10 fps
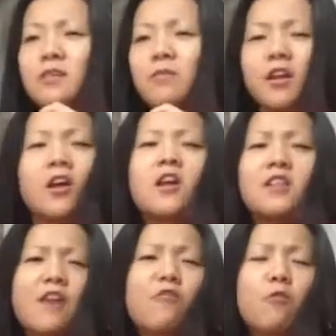I'm like
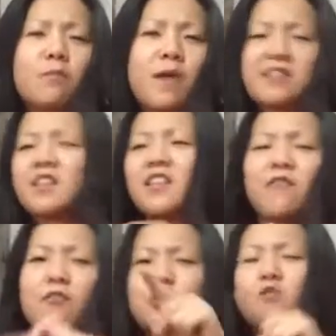level one pass,
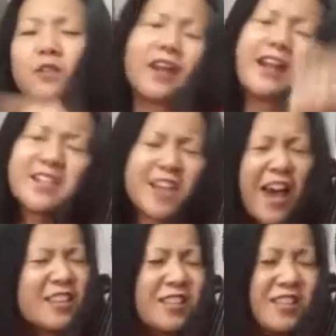level two, and they're like,
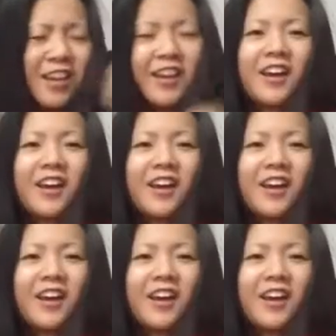yes.